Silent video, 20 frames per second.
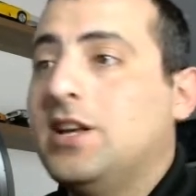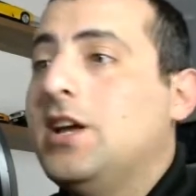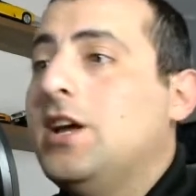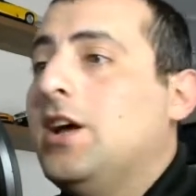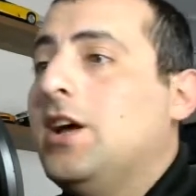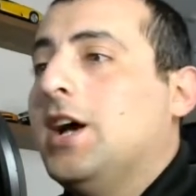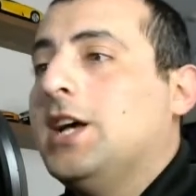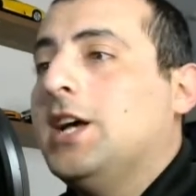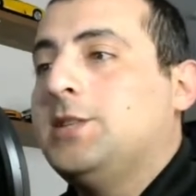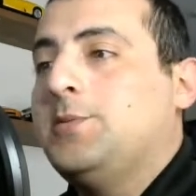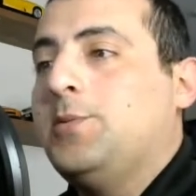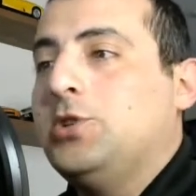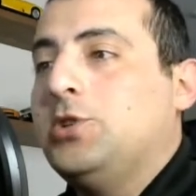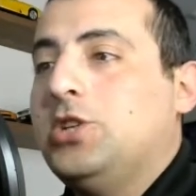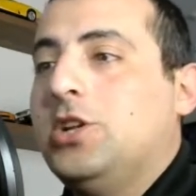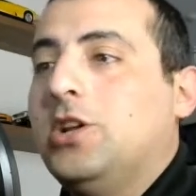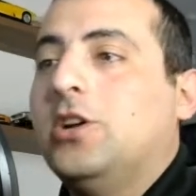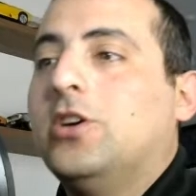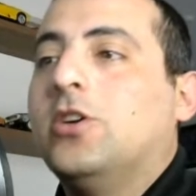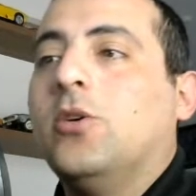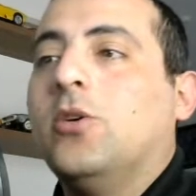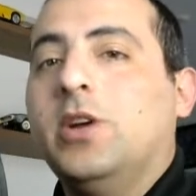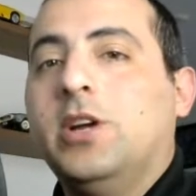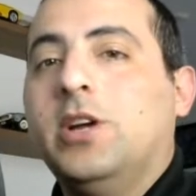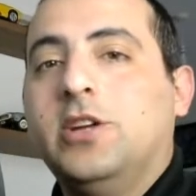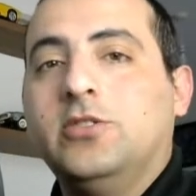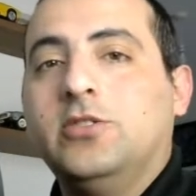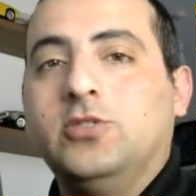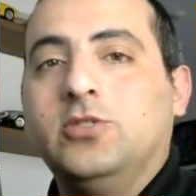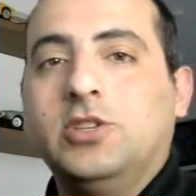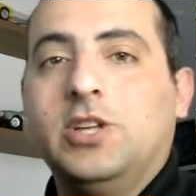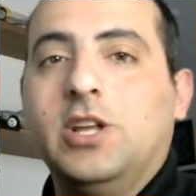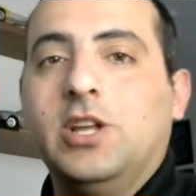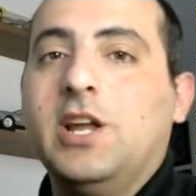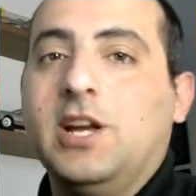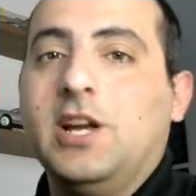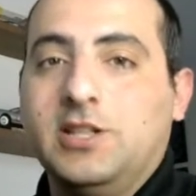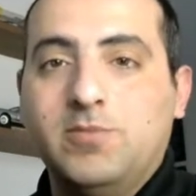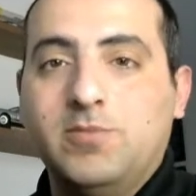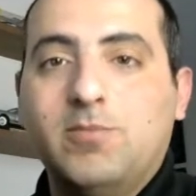especially going into the
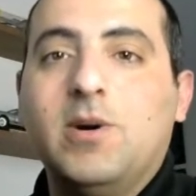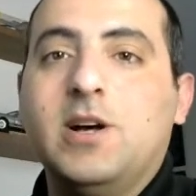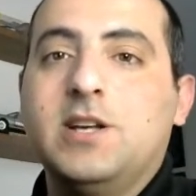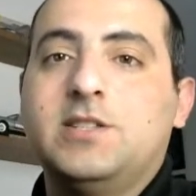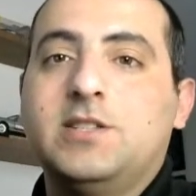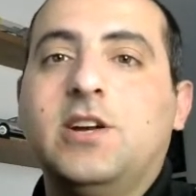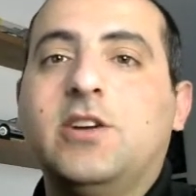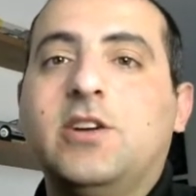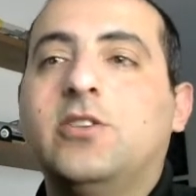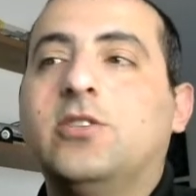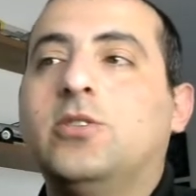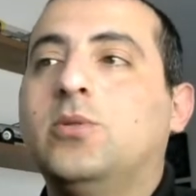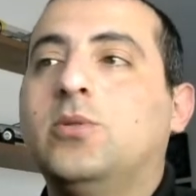next Master Rule.